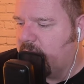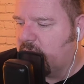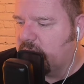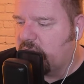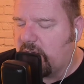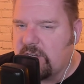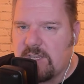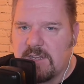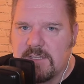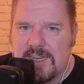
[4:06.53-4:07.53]
Because Charlie
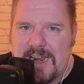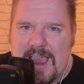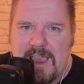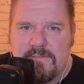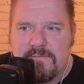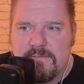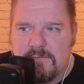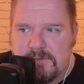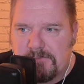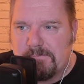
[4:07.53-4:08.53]
State doesn't laugh.
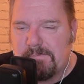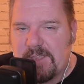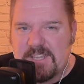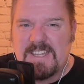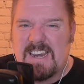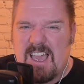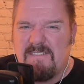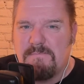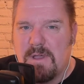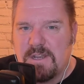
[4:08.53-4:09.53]
He doesn't
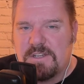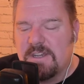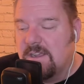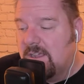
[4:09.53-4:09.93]
laugh much.